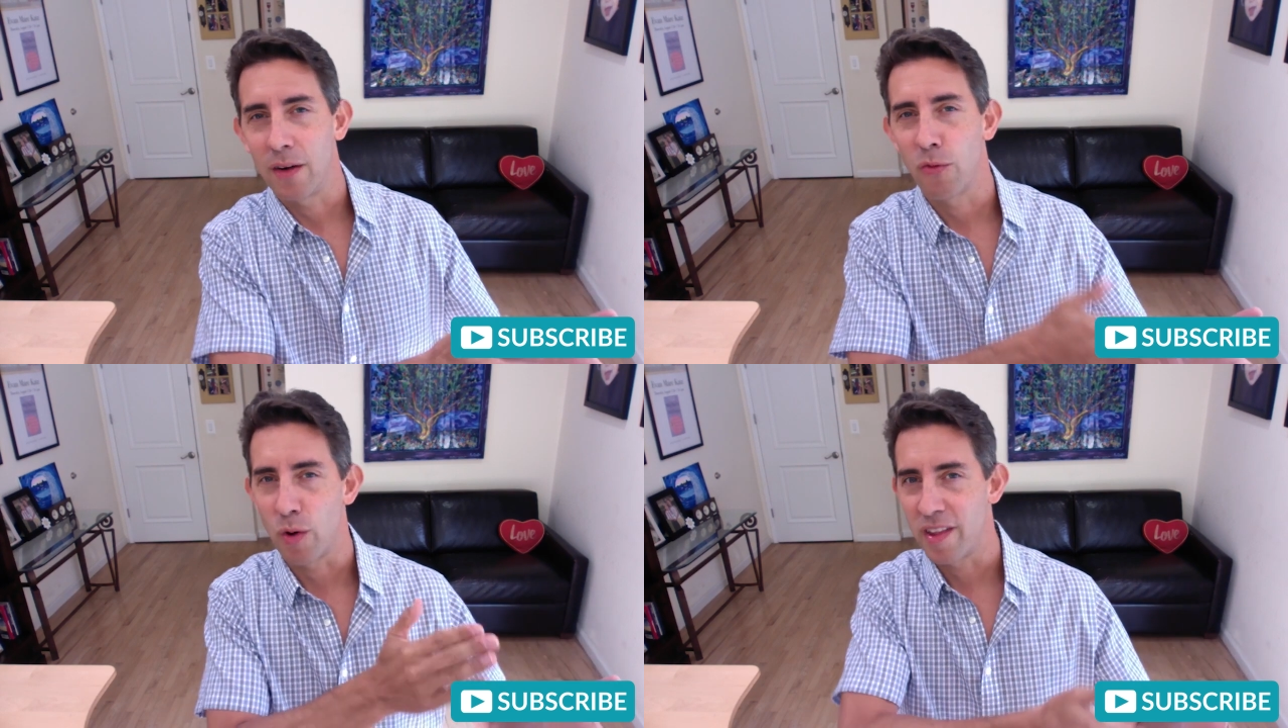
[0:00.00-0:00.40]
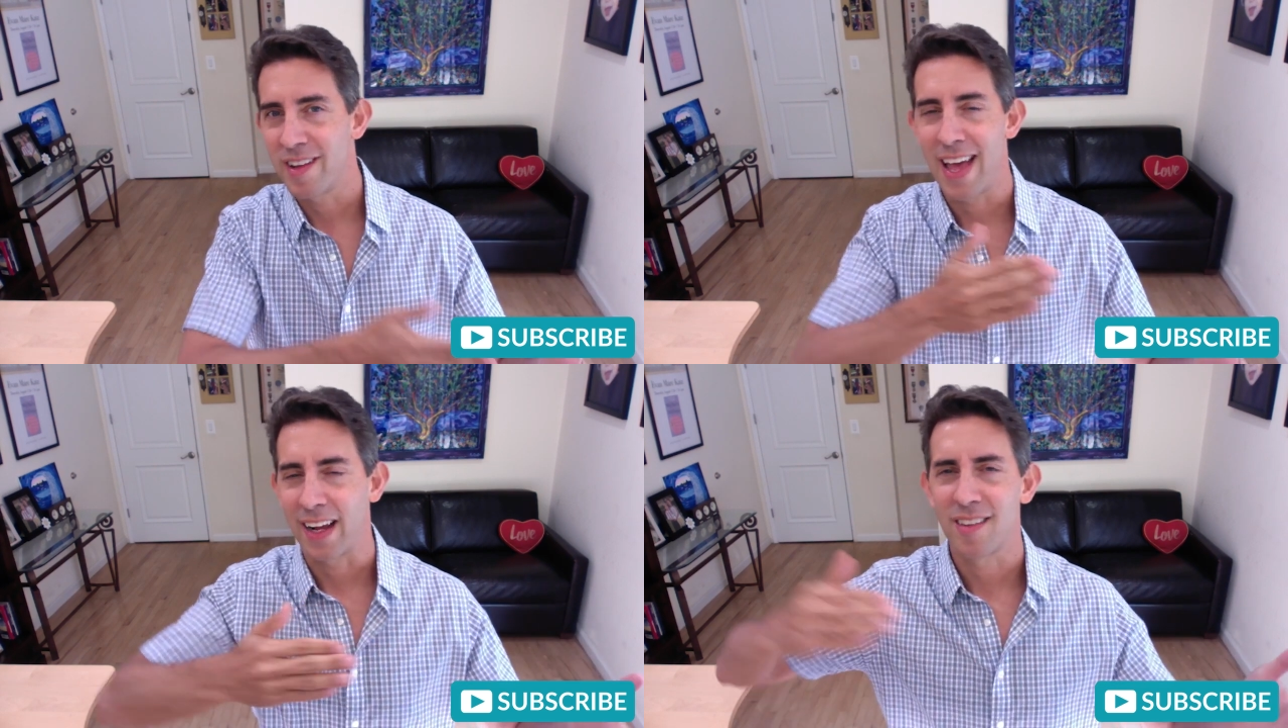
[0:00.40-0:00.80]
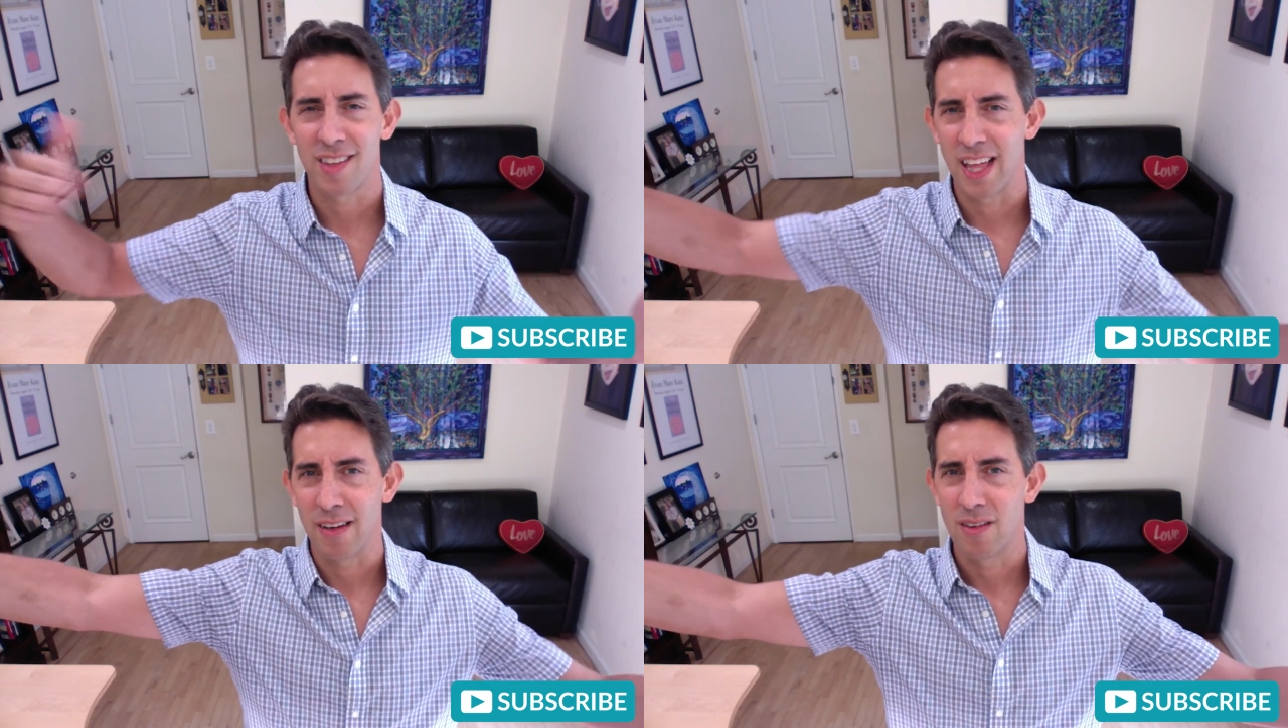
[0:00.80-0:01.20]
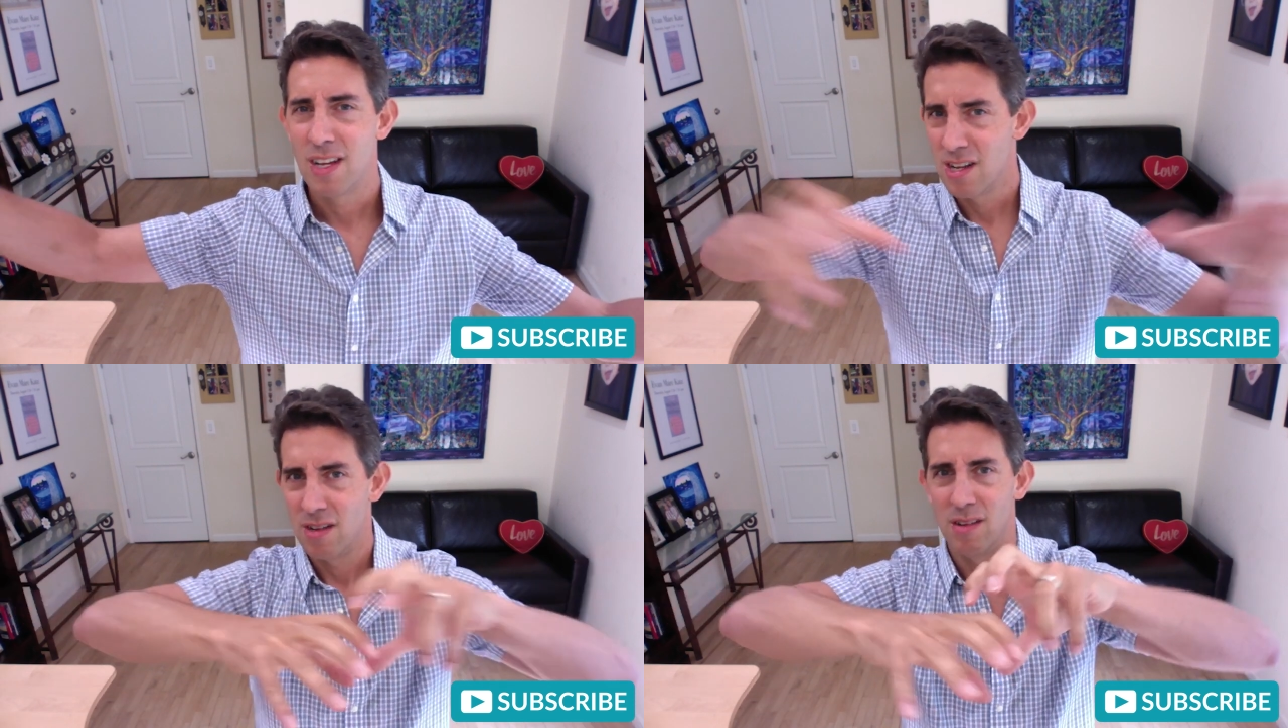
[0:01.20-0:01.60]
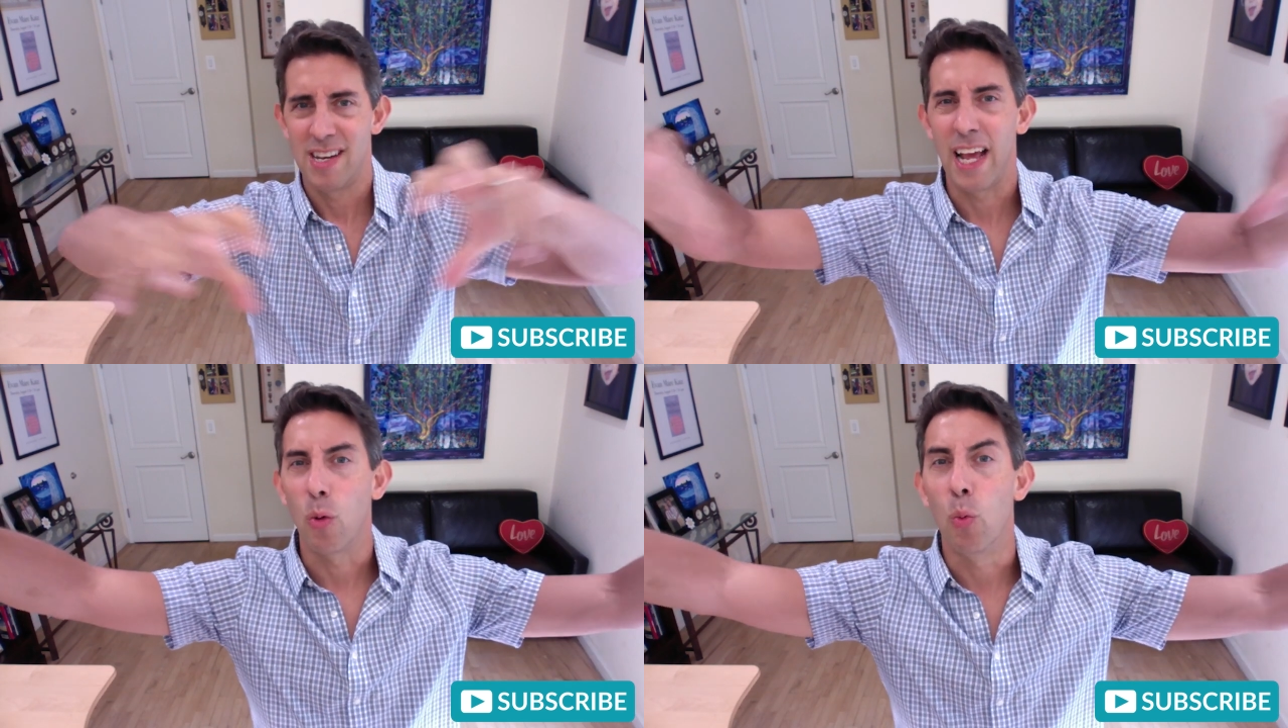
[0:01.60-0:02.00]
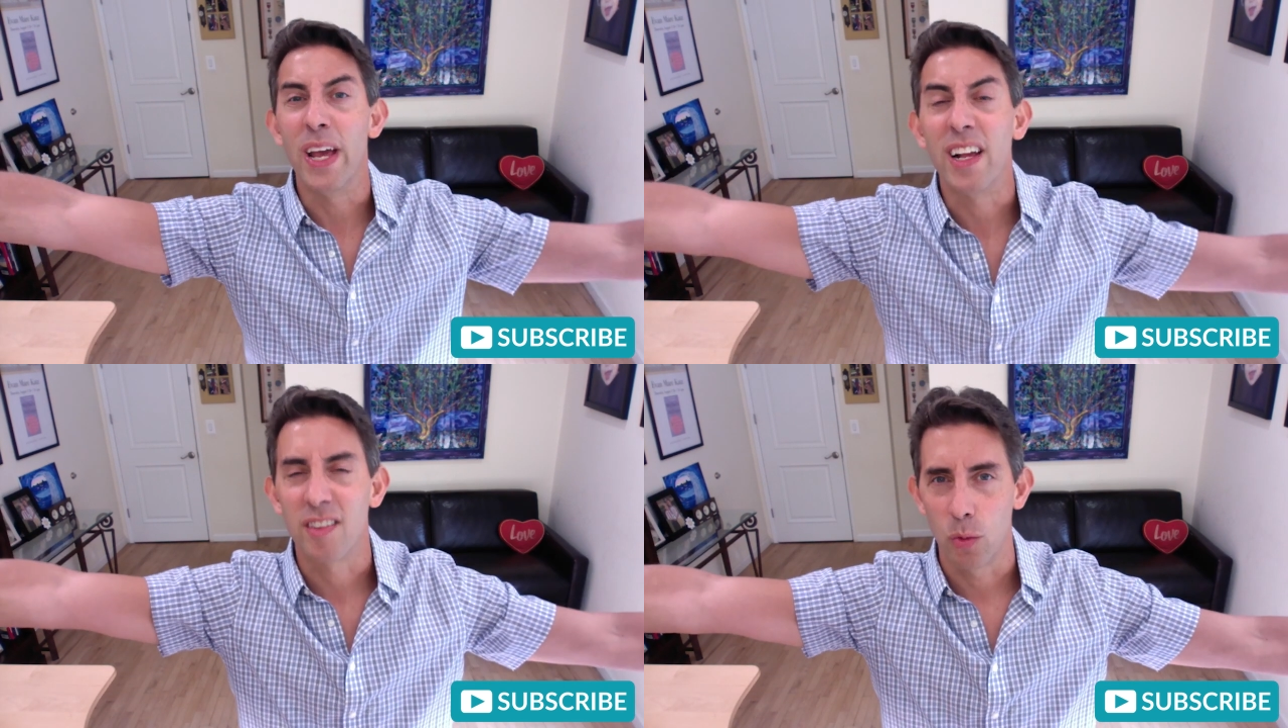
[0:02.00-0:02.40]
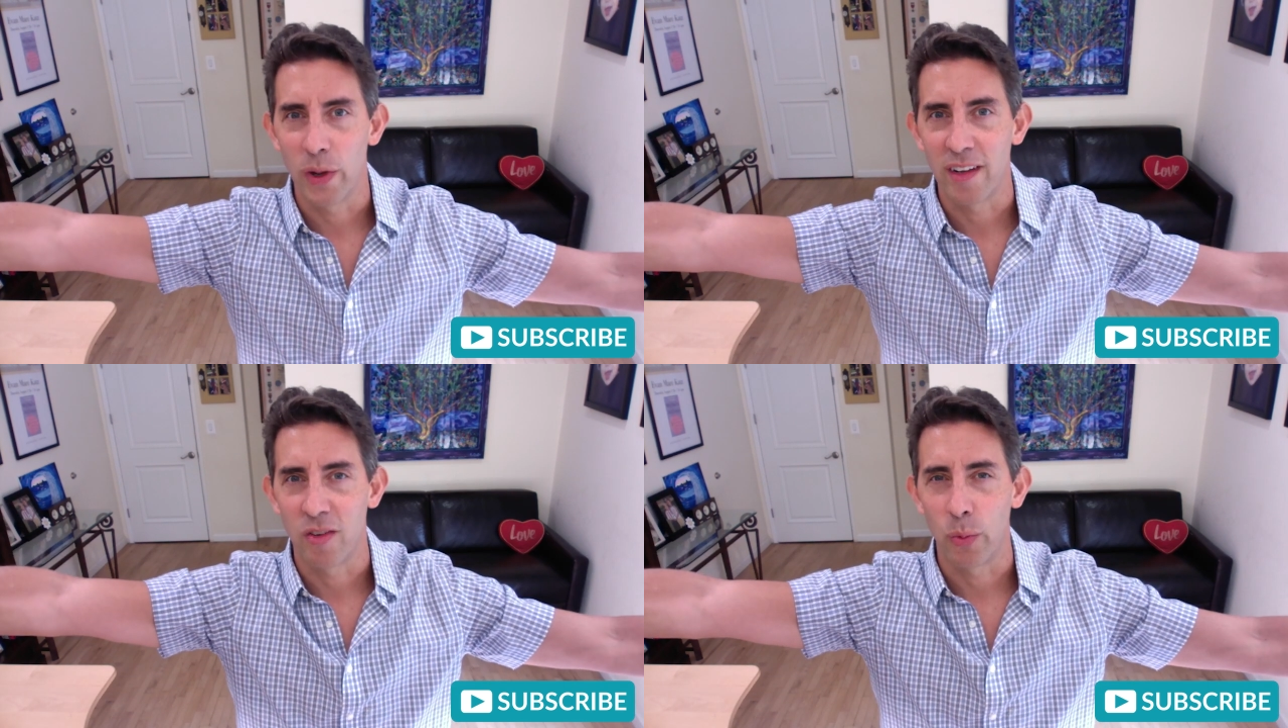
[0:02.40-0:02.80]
and forth texts that take weeks and weeks